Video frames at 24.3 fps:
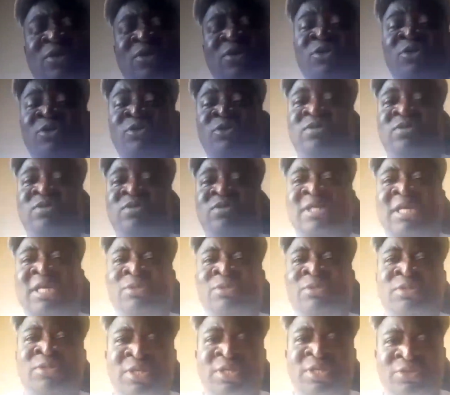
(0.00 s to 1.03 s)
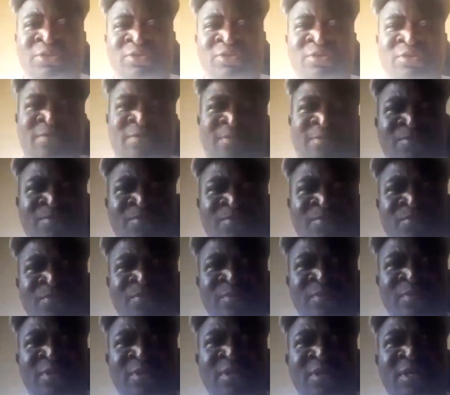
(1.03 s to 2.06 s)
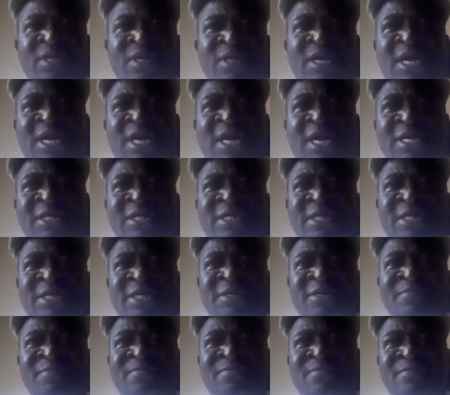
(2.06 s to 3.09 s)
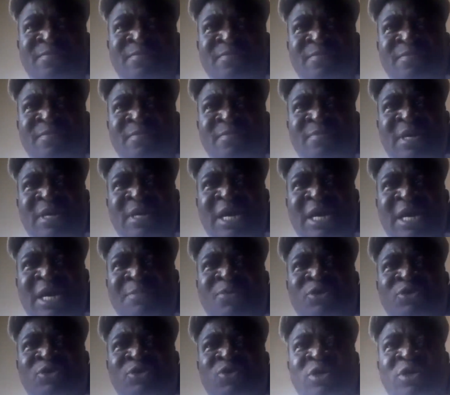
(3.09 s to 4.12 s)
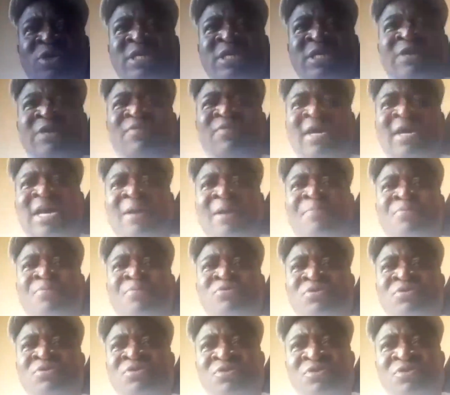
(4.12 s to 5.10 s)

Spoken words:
Students Association, and I'm not sure it ever happened